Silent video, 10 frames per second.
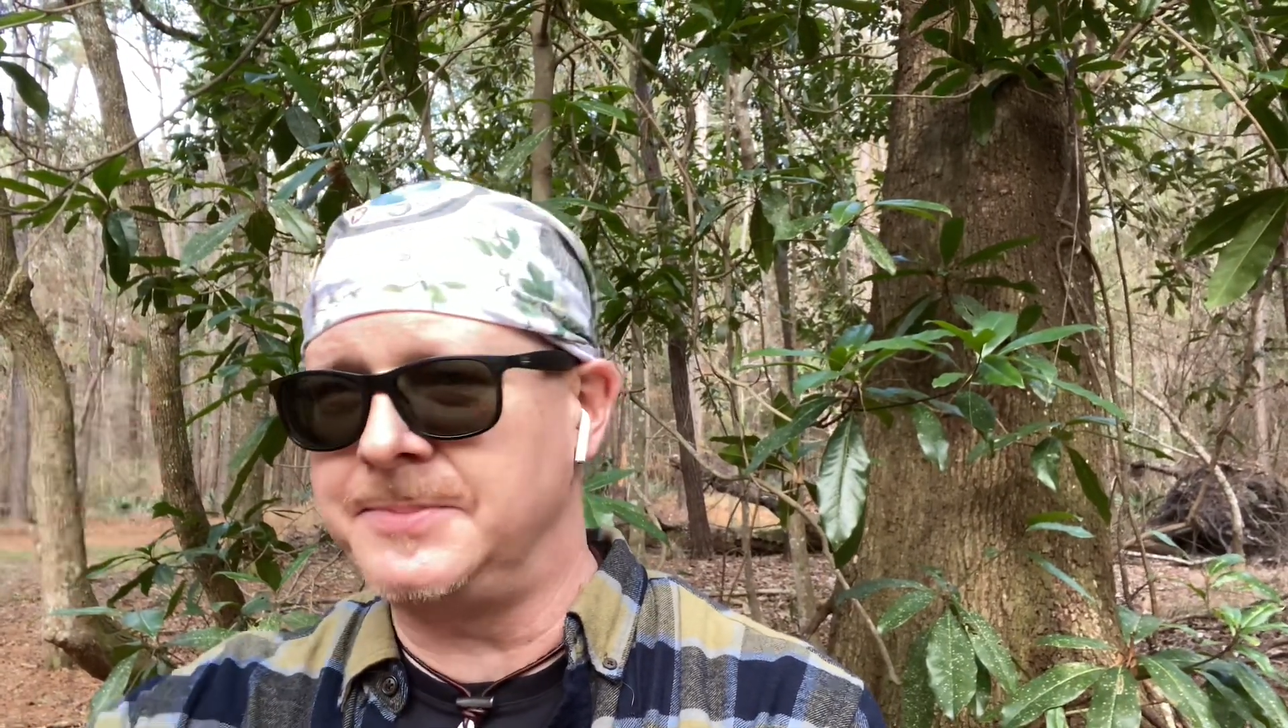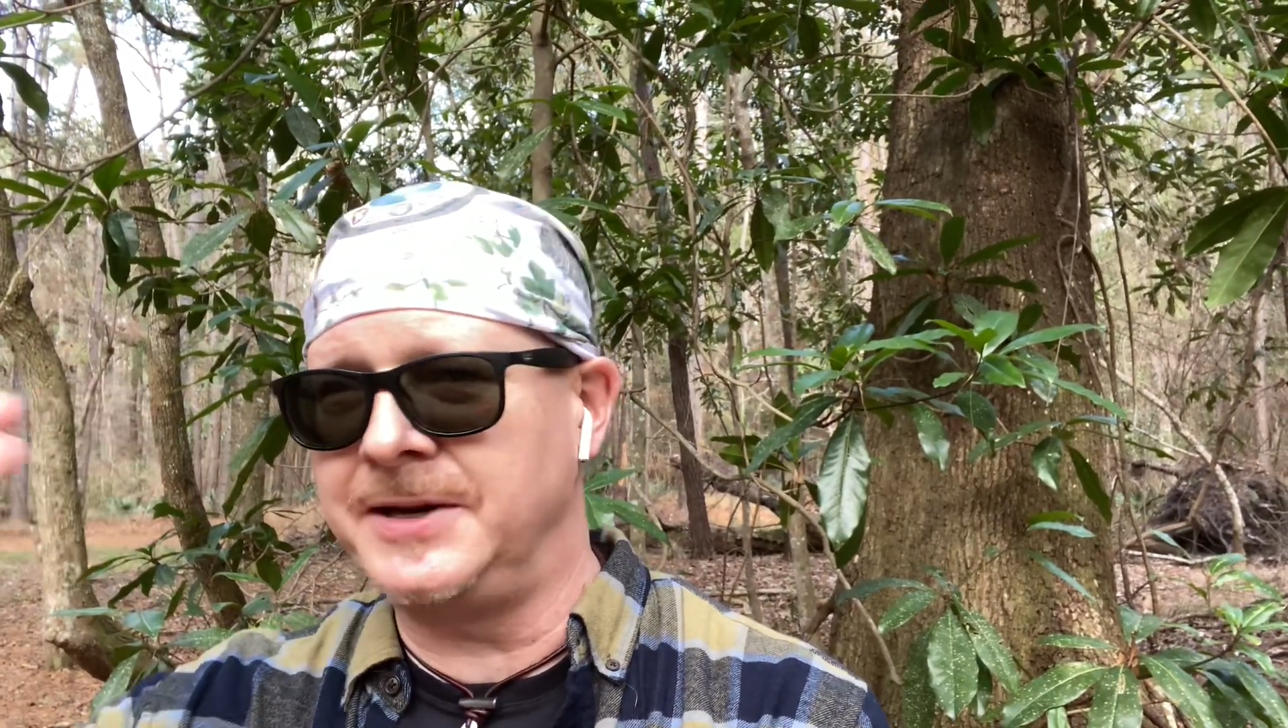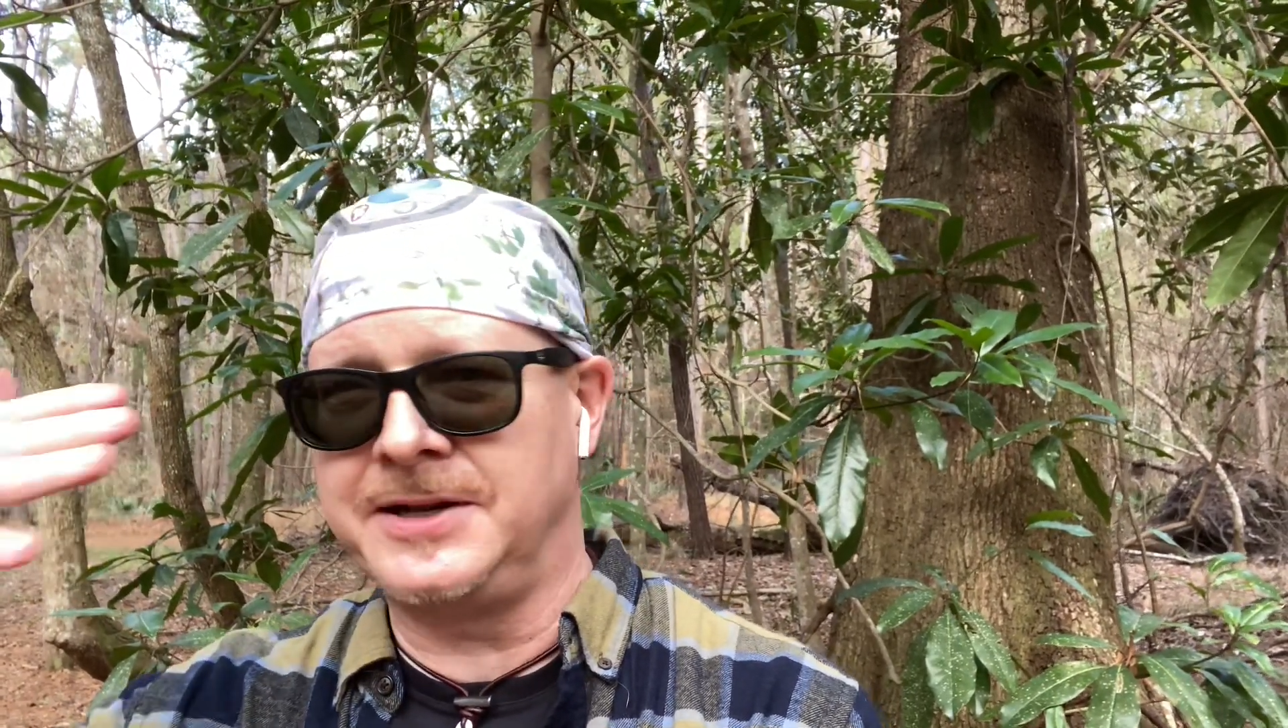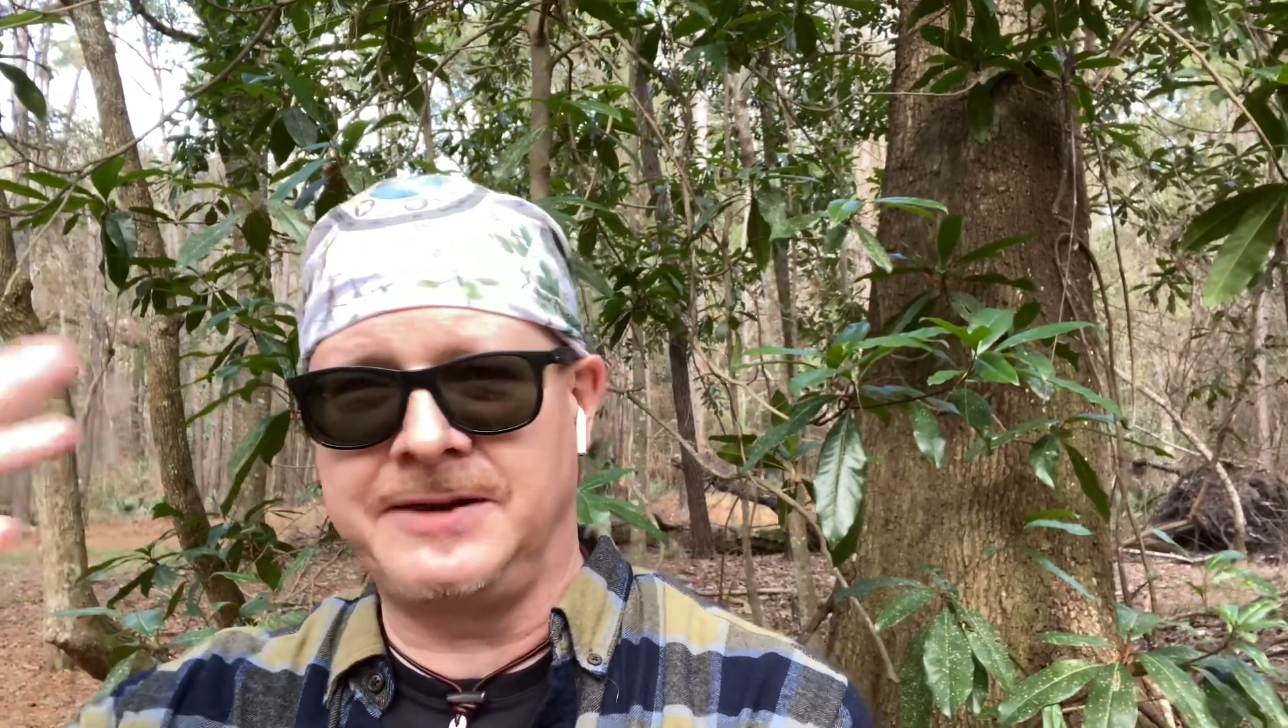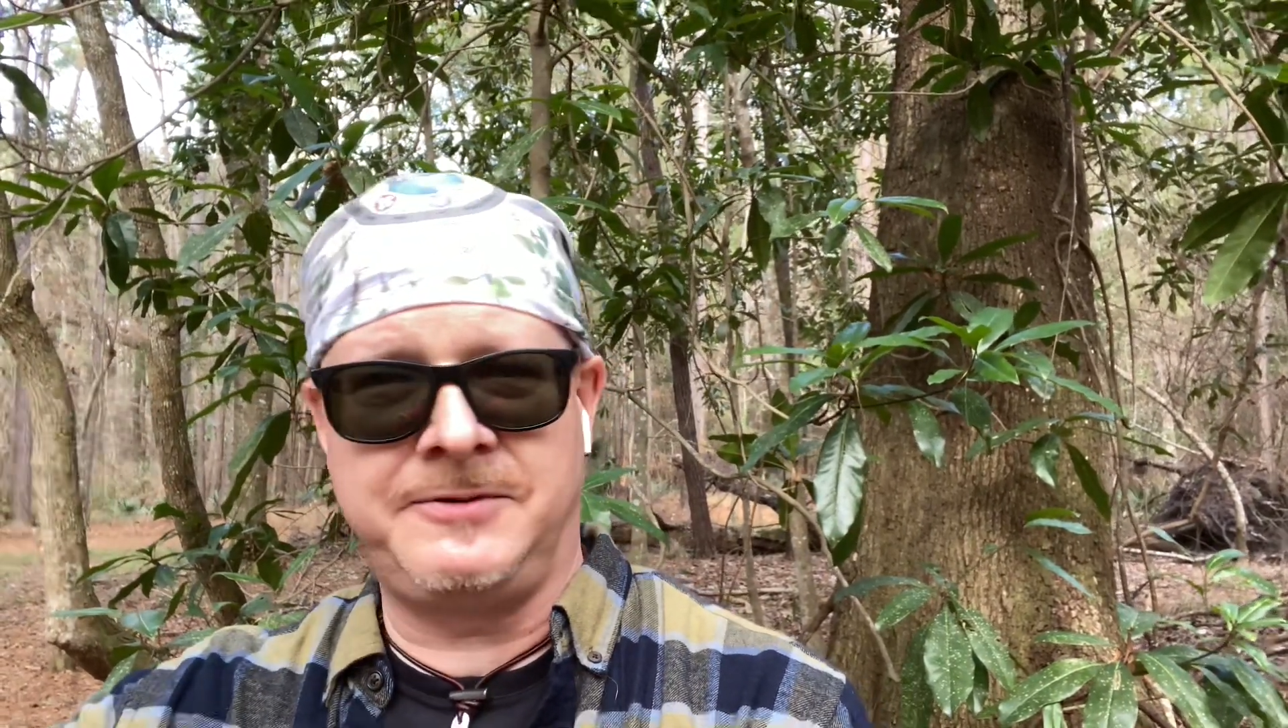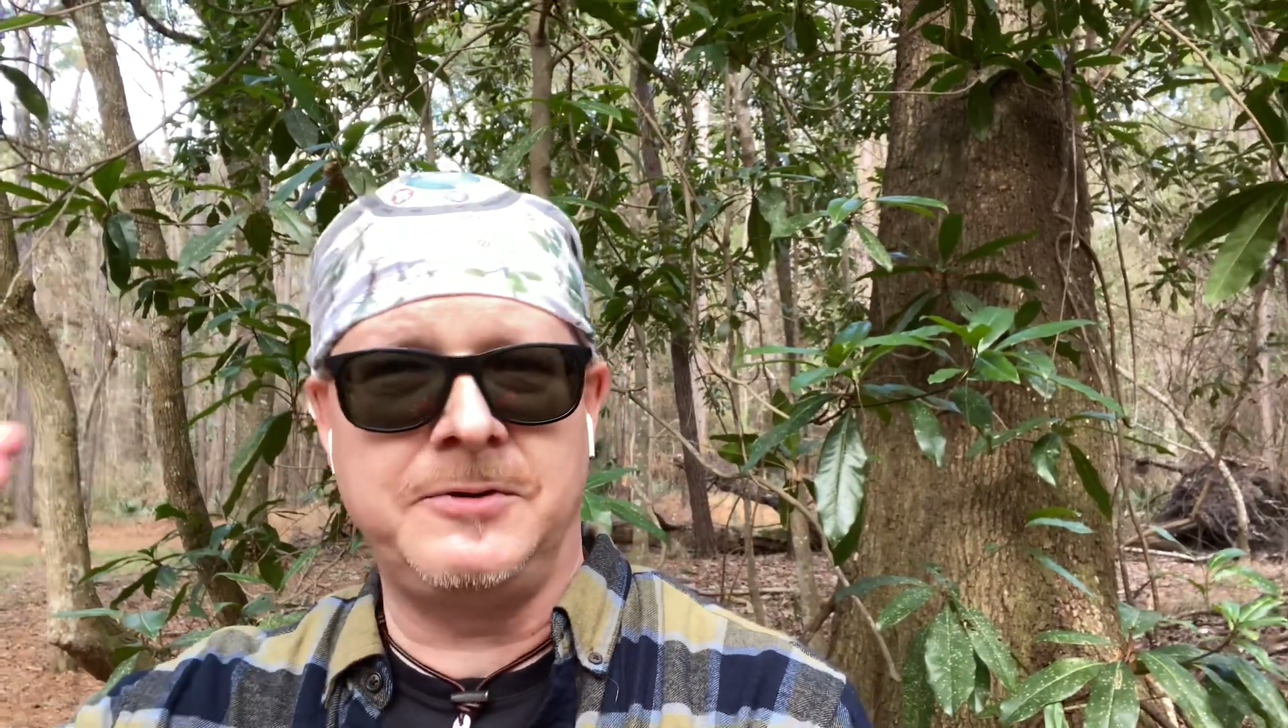depending if